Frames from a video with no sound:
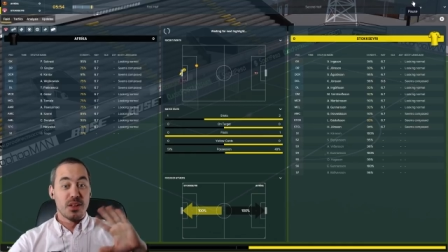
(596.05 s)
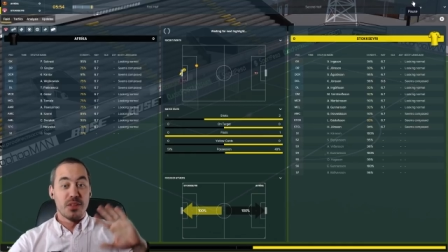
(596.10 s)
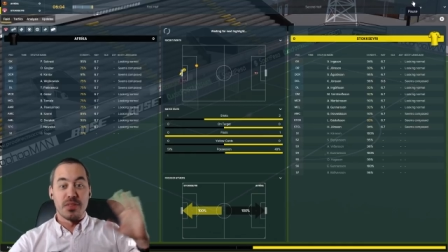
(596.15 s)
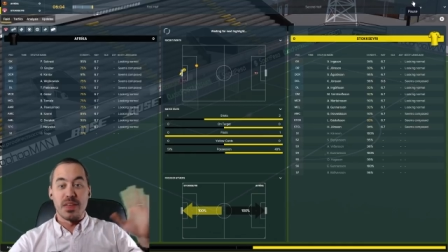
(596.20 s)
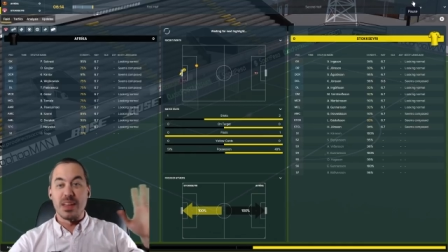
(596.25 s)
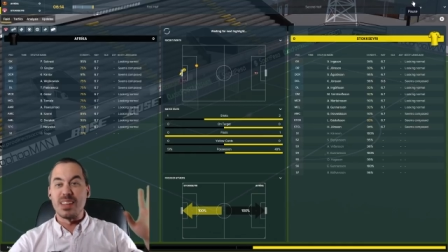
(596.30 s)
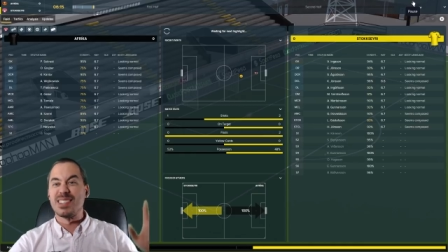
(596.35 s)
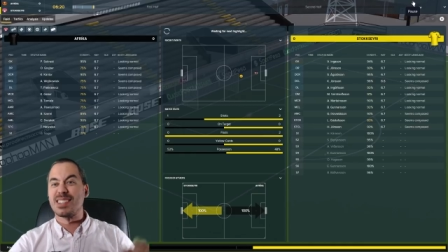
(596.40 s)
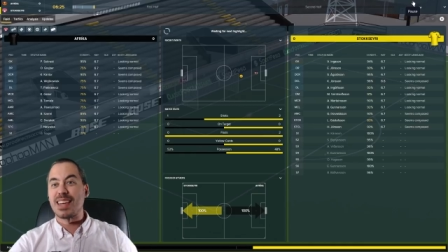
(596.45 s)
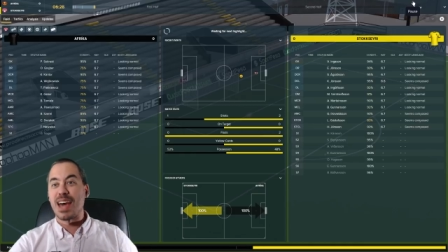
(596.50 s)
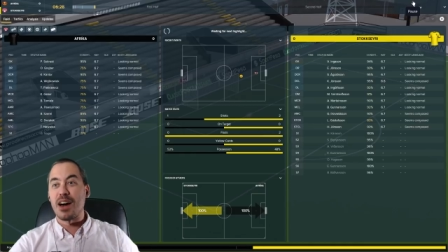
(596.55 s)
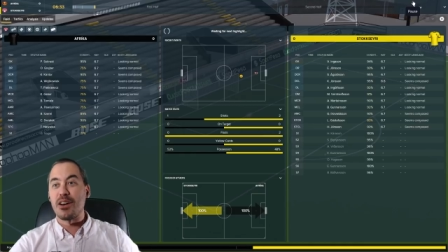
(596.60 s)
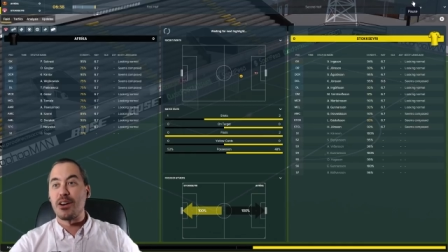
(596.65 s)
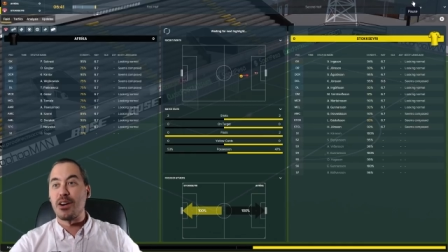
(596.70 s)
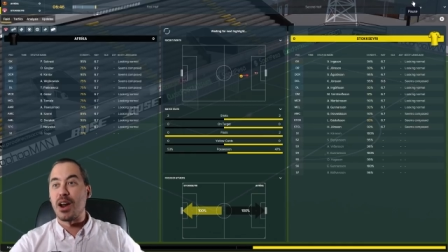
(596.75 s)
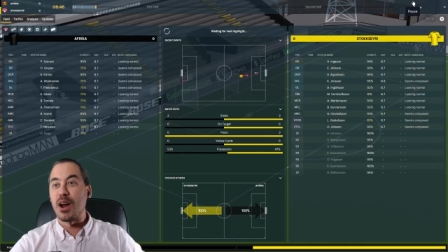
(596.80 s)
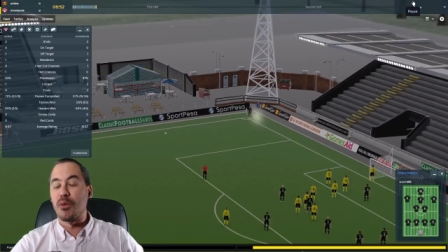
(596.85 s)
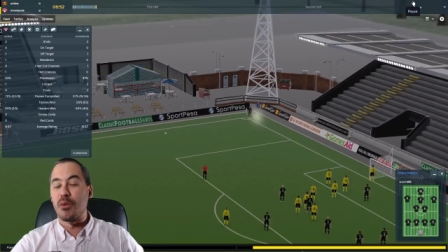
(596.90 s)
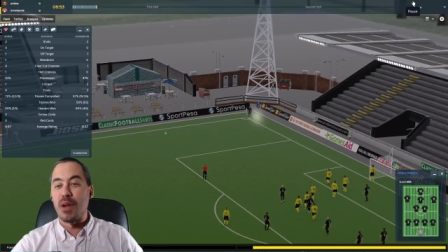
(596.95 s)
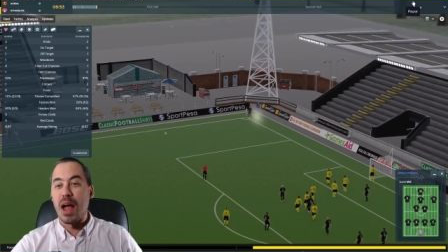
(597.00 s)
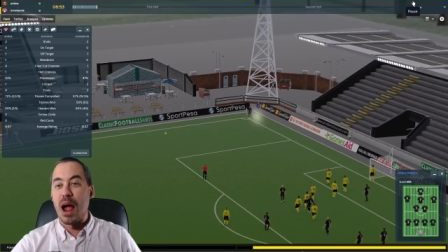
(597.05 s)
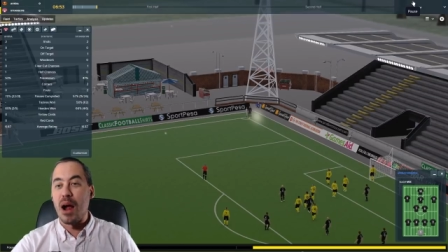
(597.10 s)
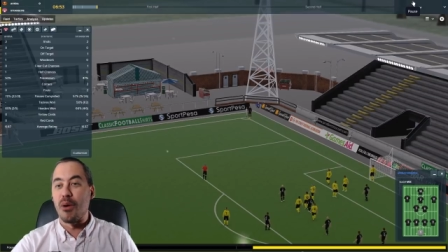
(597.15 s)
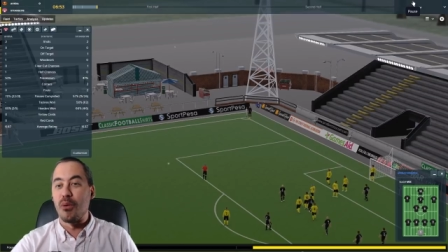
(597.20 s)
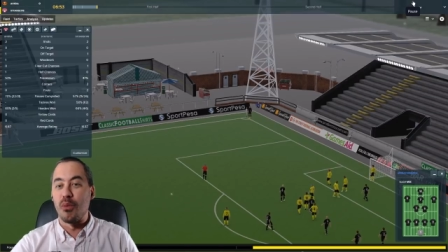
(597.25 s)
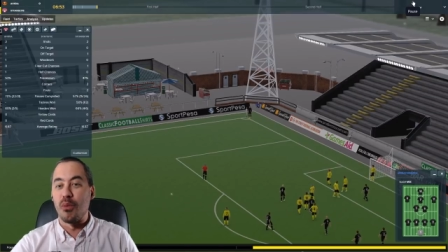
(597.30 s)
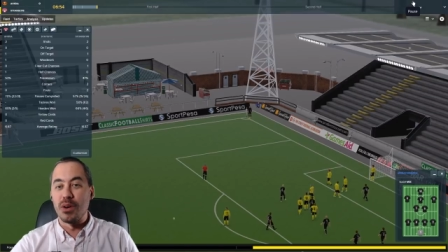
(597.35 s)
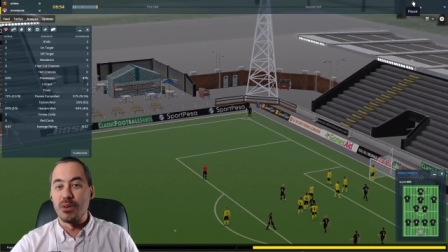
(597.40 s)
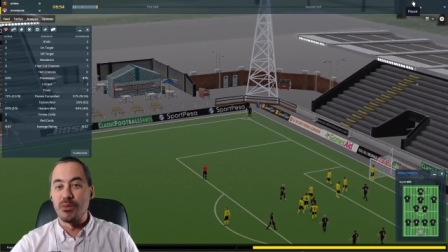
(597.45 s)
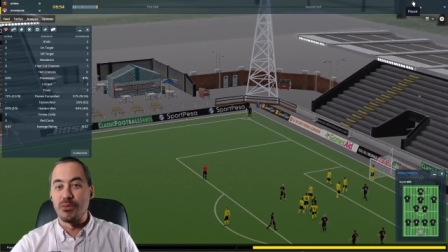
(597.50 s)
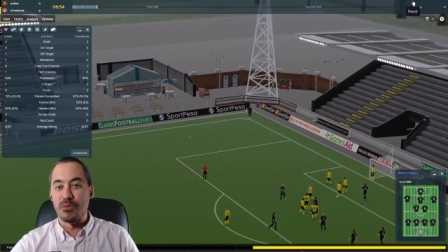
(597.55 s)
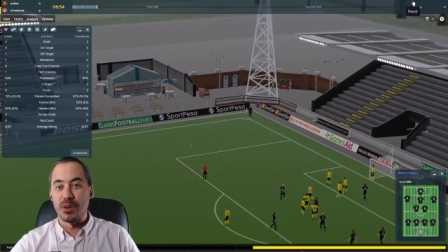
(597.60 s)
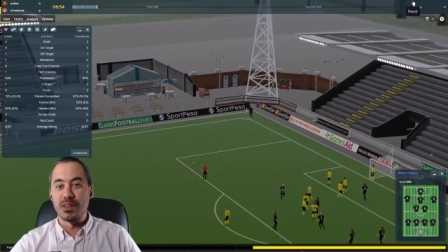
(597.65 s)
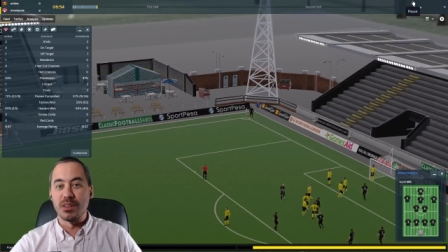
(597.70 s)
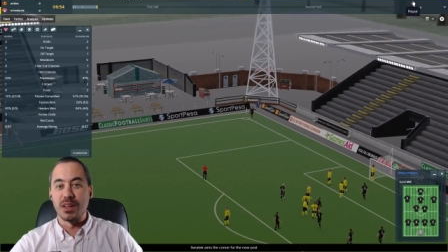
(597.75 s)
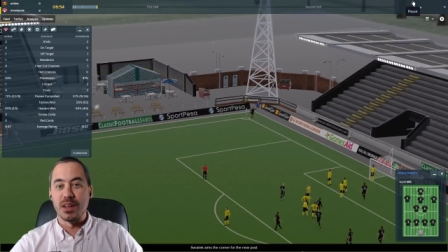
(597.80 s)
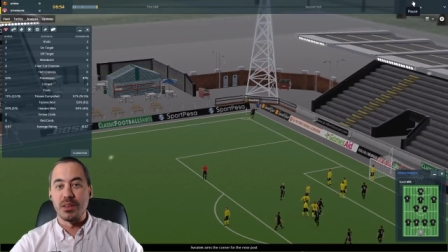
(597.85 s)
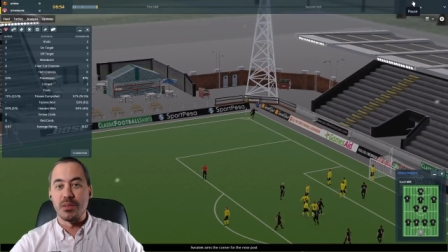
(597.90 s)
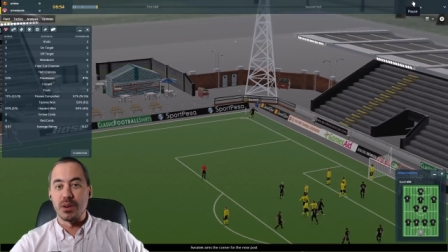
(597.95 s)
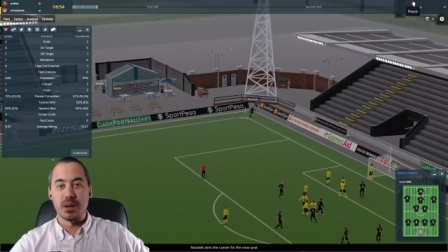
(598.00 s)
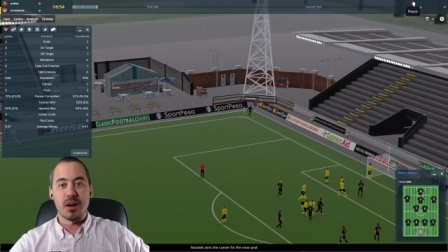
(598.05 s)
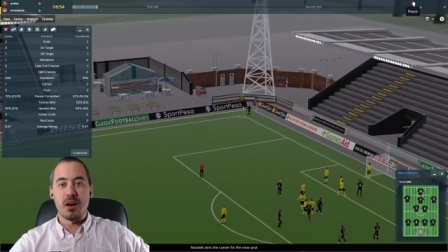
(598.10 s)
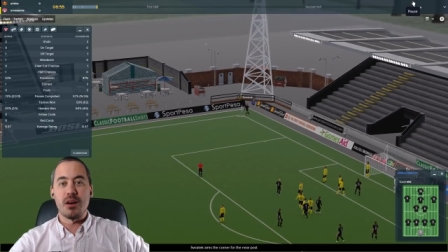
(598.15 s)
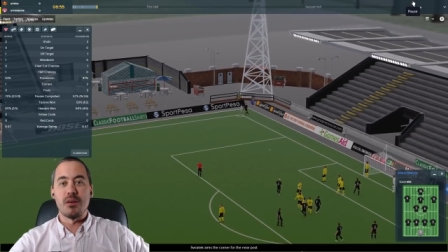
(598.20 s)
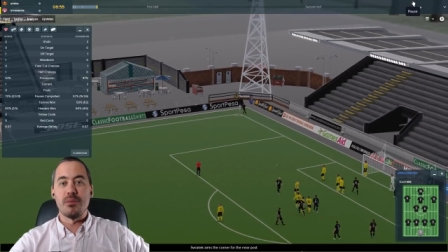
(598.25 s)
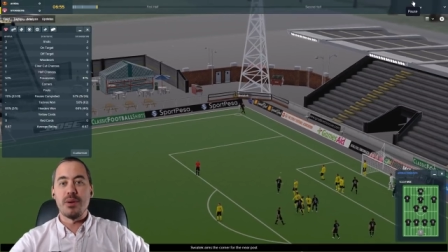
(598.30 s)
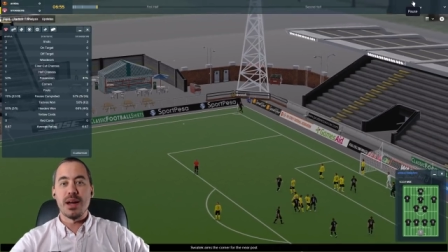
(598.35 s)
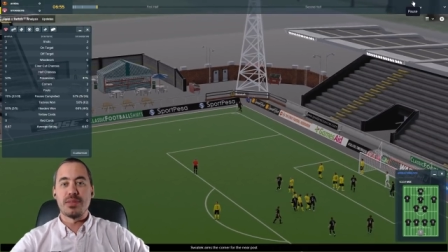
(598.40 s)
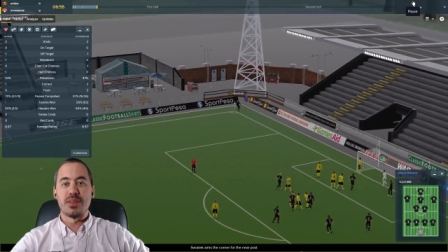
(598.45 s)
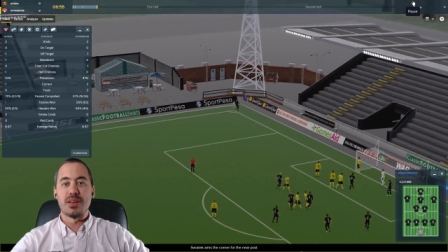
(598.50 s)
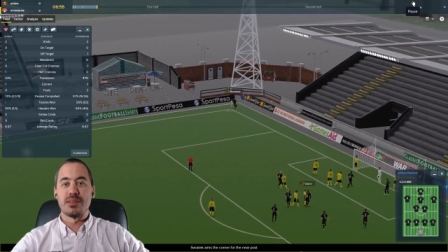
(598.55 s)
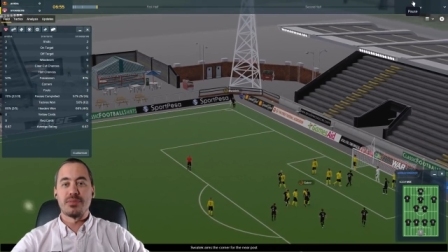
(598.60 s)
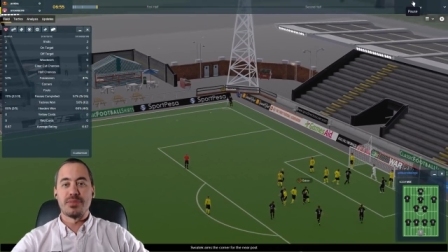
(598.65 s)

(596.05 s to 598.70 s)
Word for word: they scouted our, our one friendly and they're like, oh, wait, they,